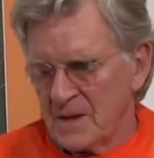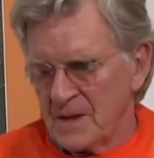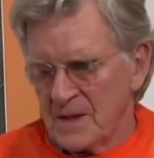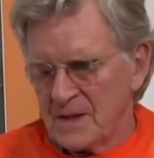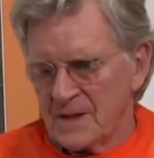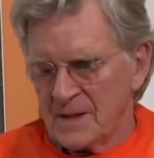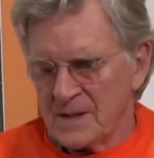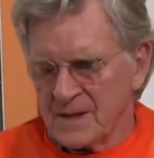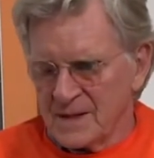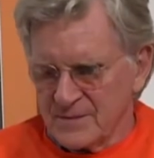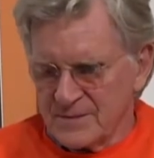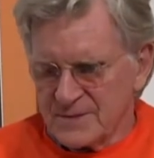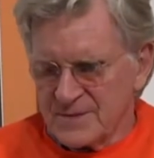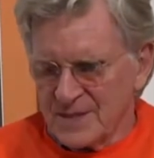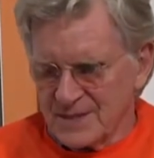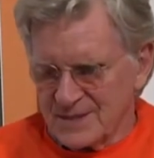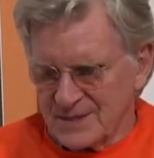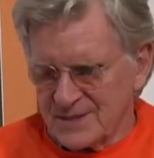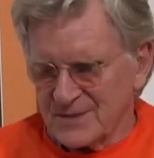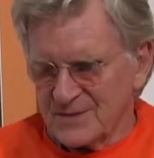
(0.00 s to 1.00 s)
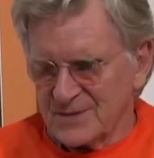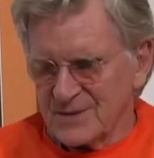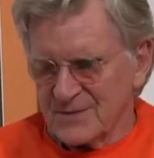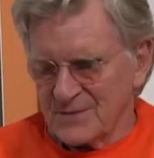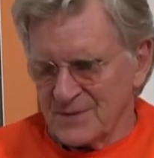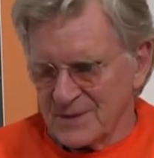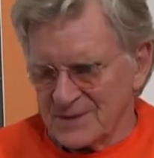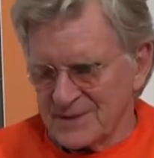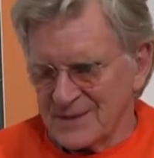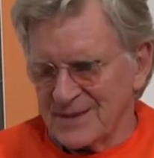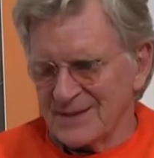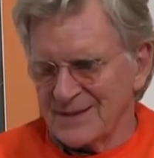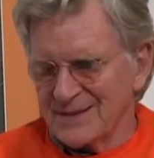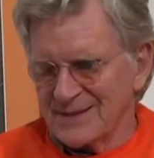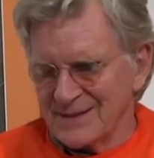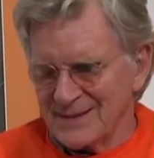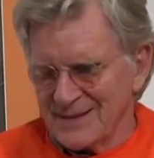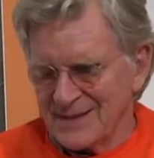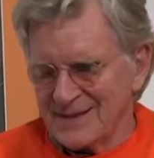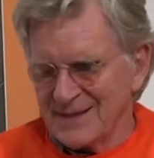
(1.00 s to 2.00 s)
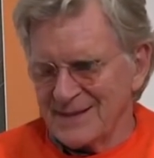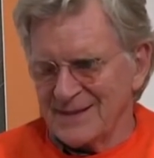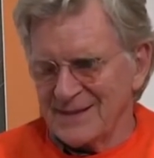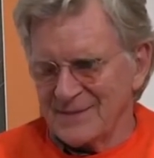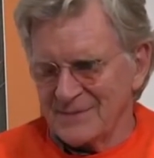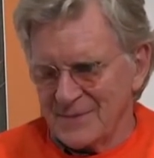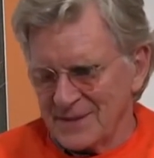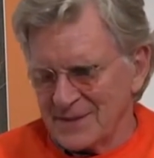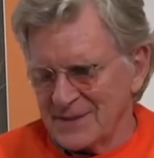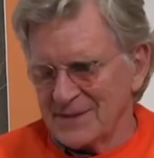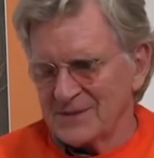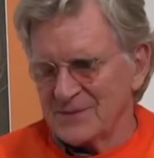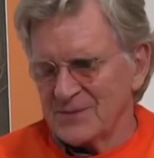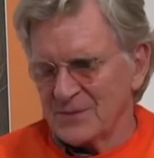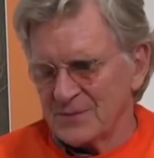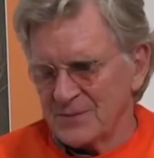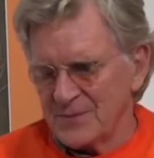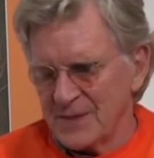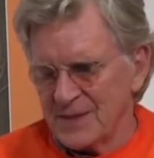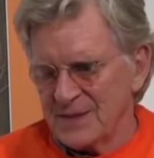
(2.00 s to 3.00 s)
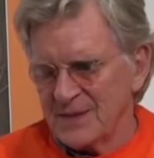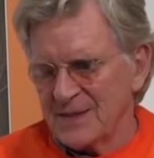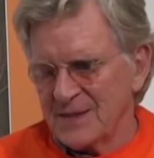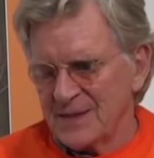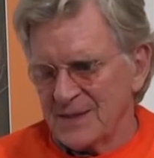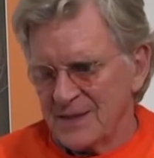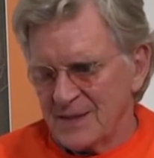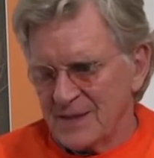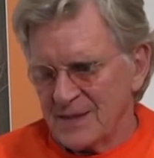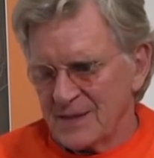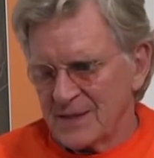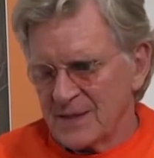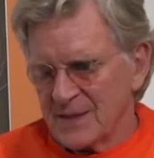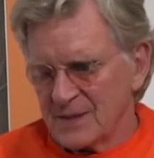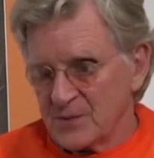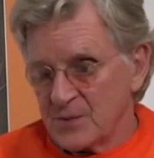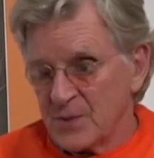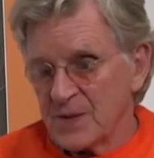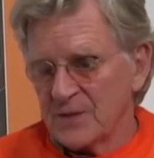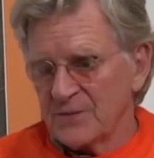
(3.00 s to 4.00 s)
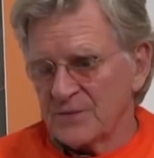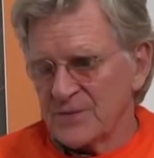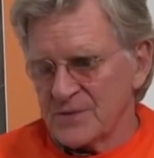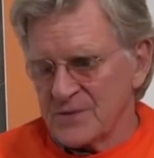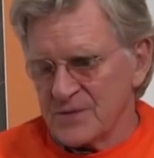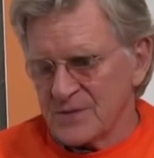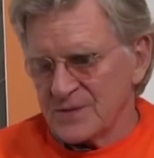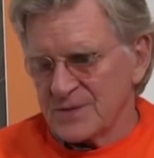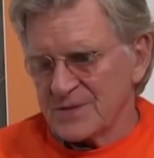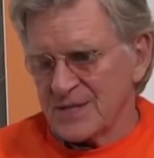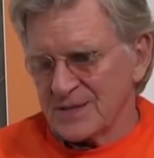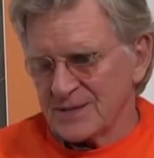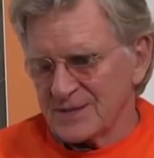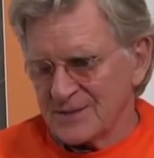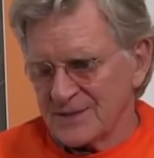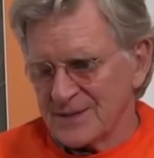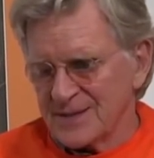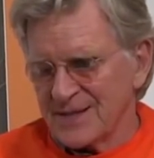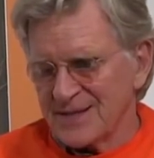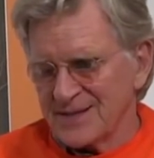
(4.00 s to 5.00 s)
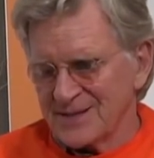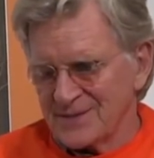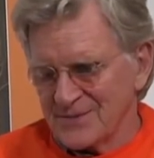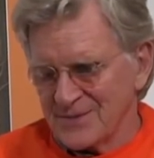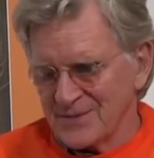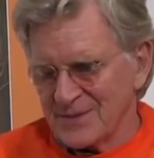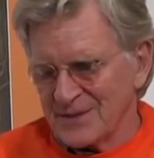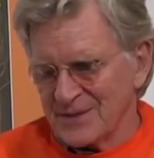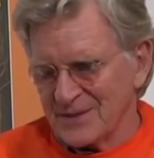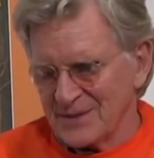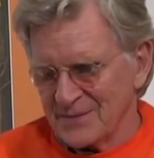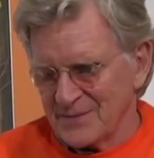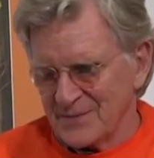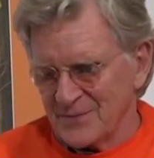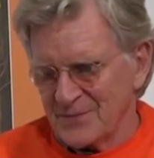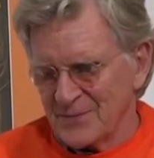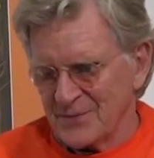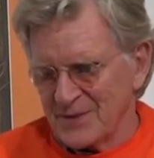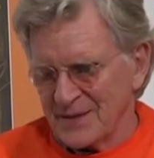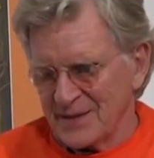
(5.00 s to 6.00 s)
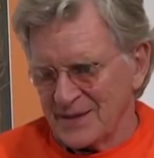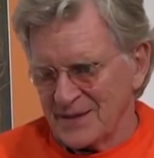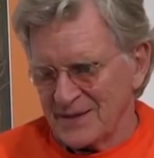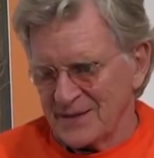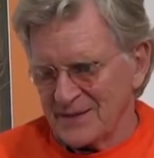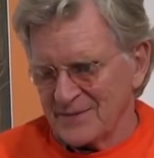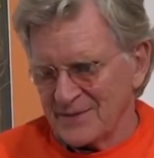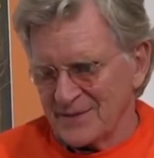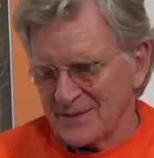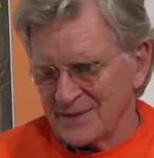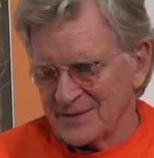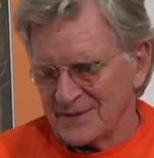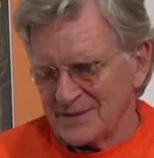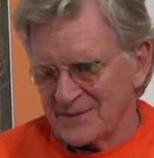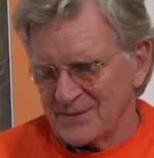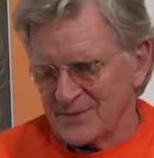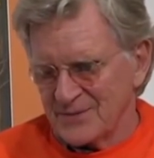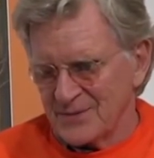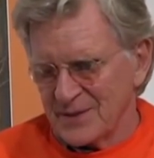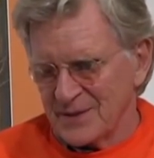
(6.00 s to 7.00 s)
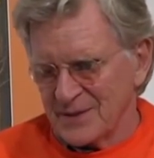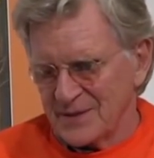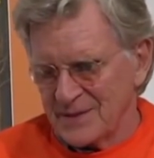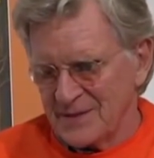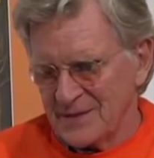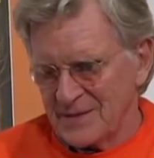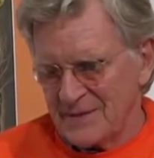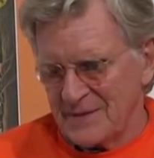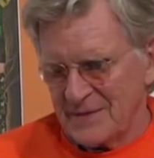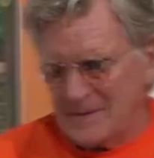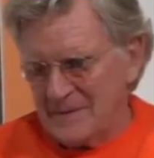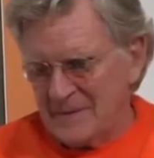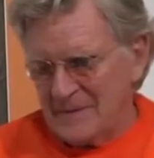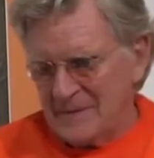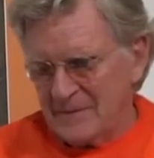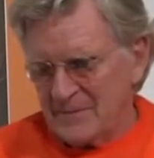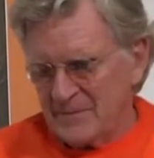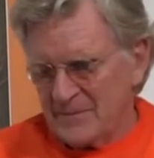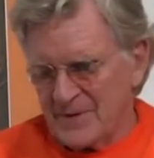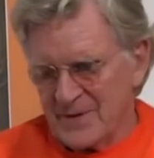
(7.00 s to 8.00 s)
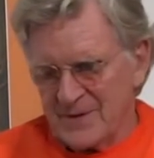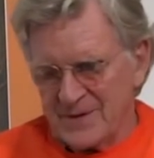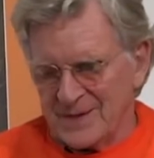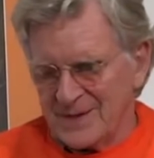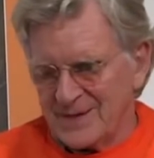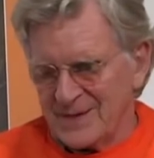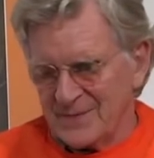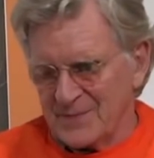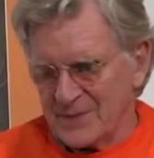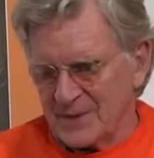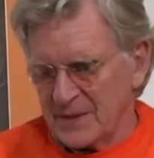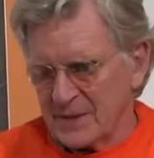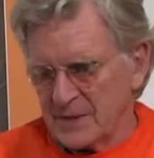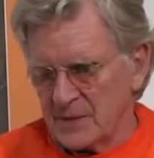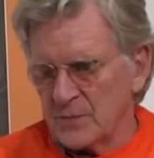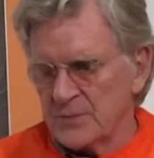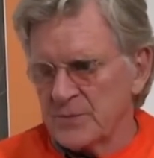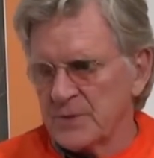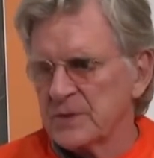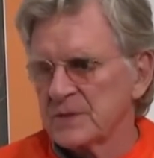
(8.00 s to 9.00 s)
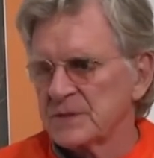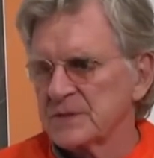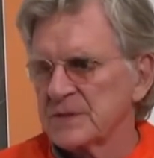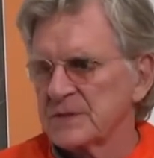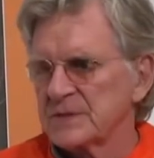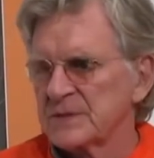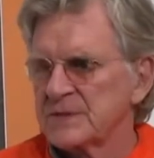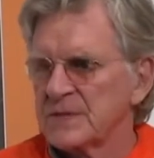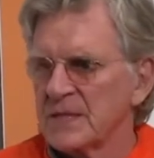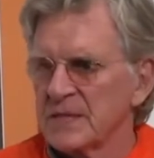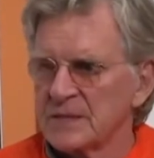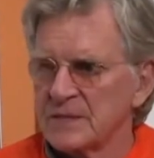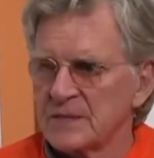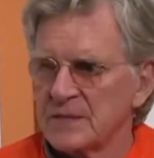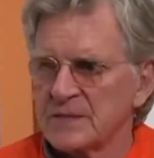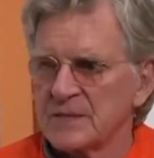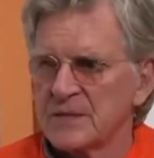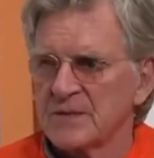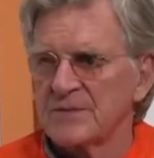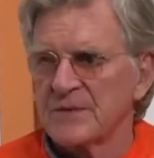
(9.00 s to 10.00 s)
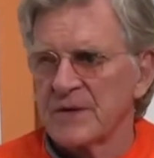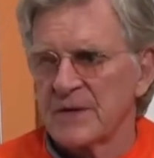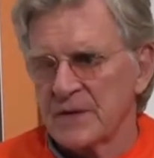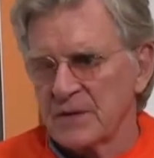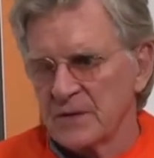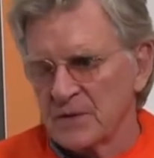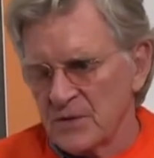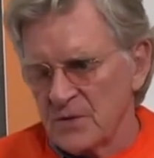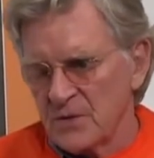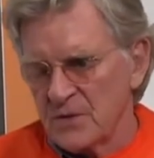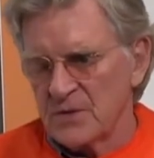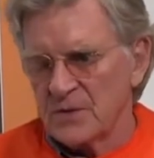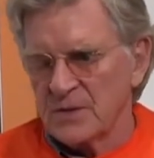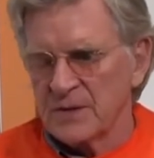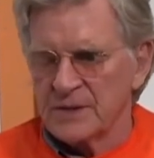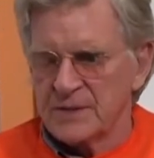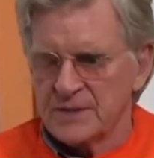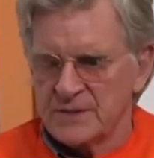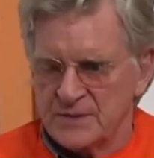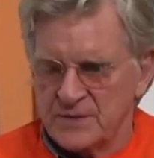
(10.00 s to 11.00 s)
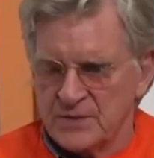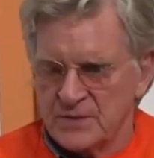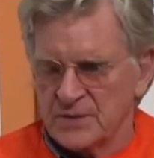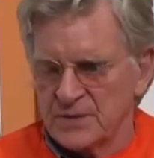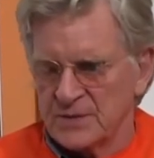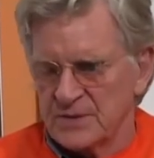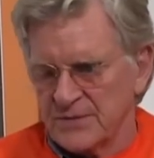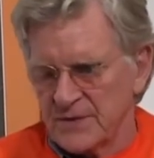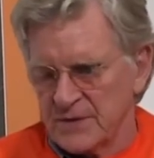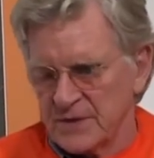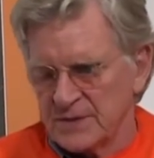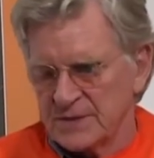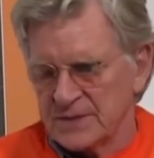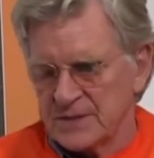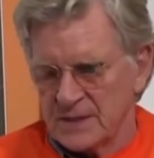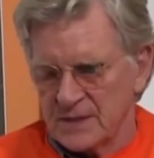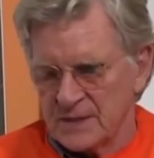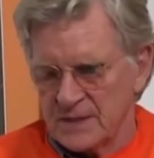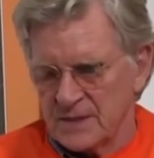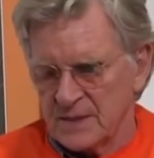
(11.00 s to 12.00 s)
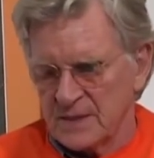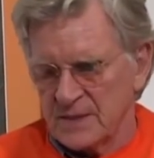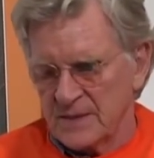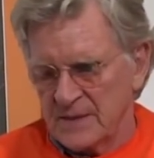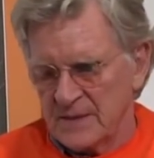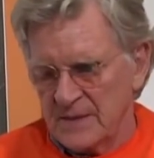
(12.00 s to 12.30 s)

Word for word: And then I was I slowly worked on it, and then but it took me uh, twelve years actually. I had to work on it before I kind of got through it. Very complicated, because his sentences are very long and his thought is very subtle.